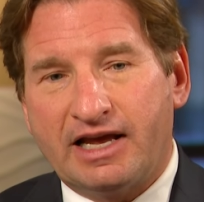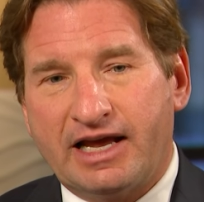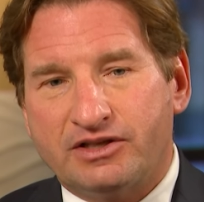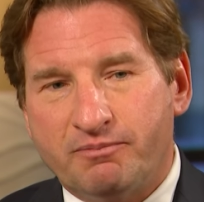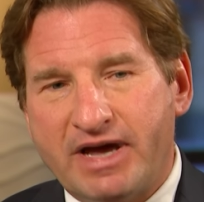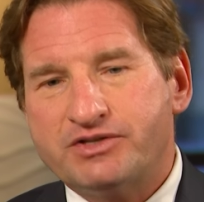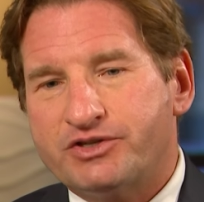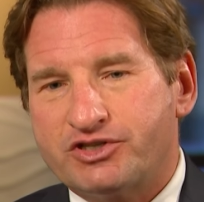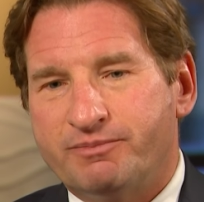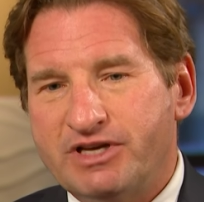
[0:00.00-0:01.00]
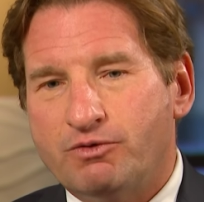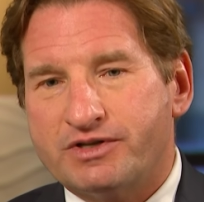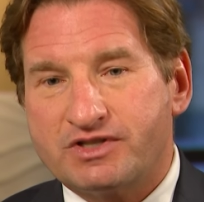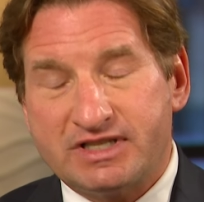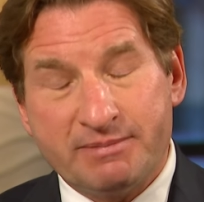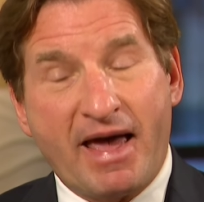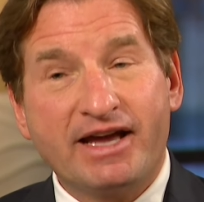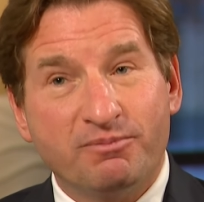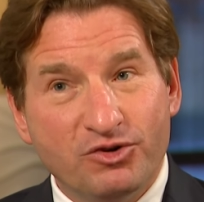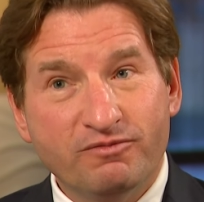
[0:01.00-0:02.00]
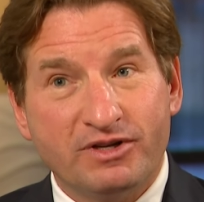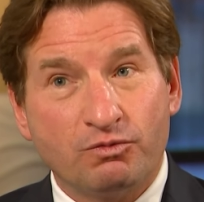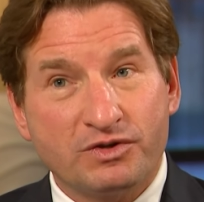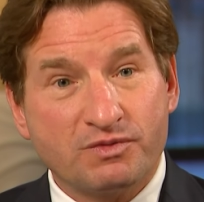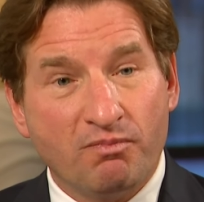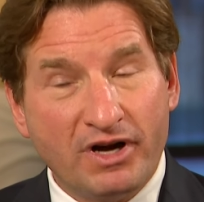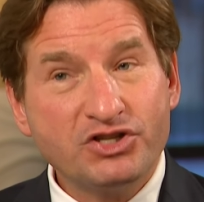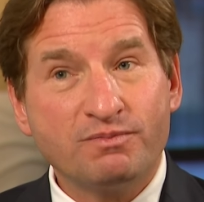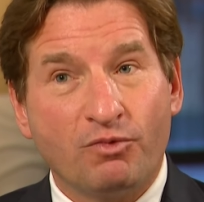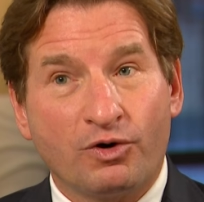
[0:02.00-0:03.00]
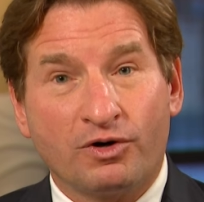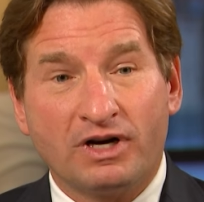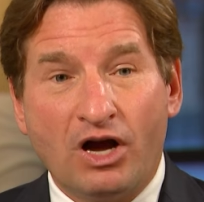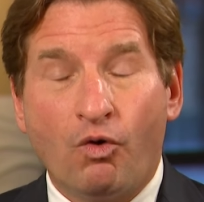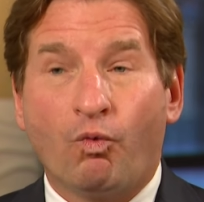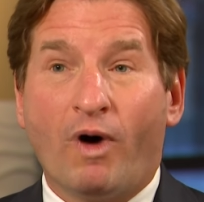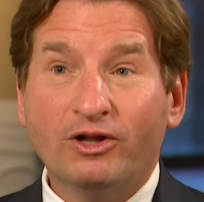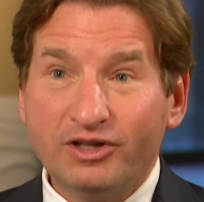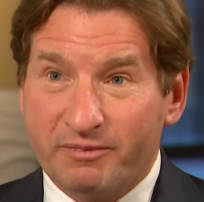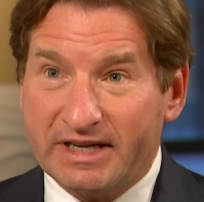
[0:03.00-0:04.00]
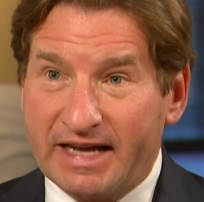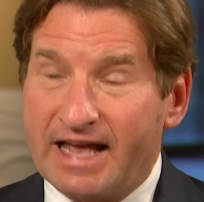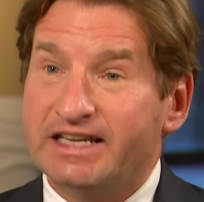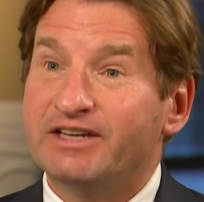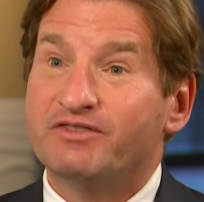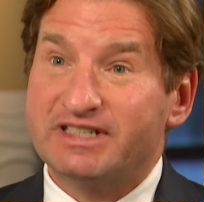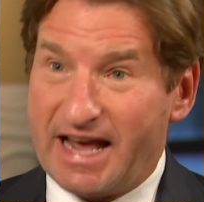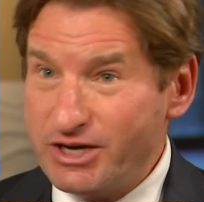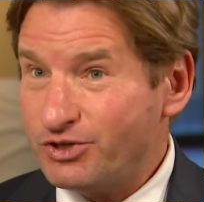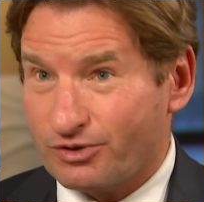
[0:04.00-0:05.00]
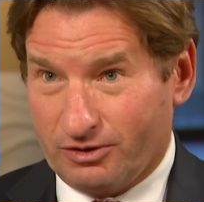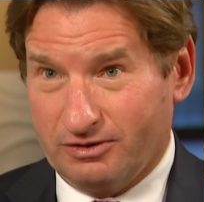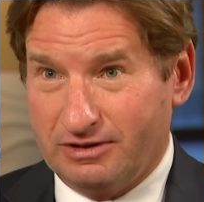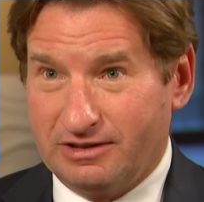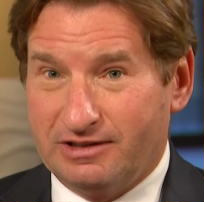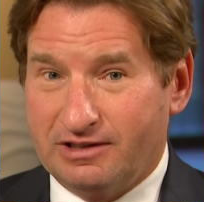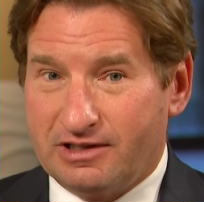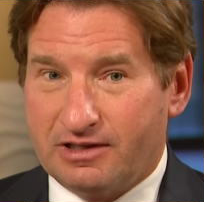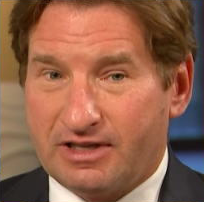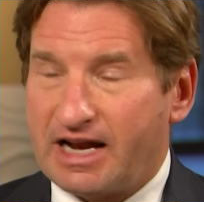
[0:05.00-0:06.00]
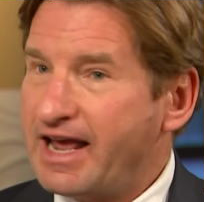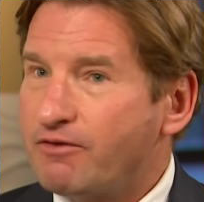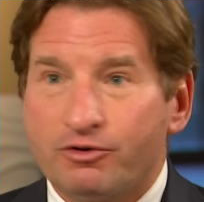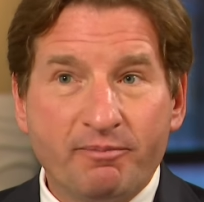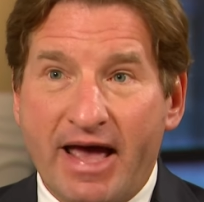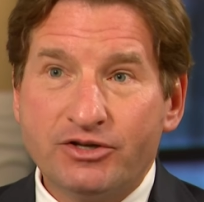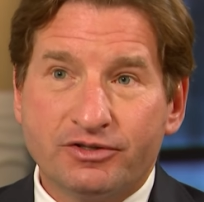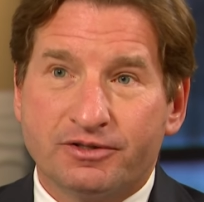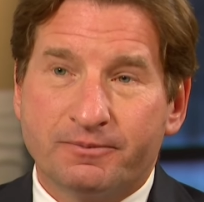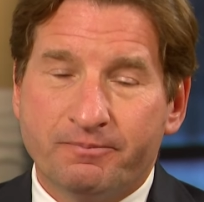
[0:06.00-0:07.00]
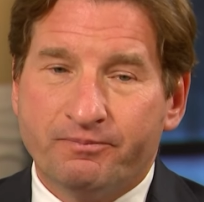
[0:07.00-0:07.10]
And the message to me was the MAGA movement was much more welcoming and invitational than I ever imagined.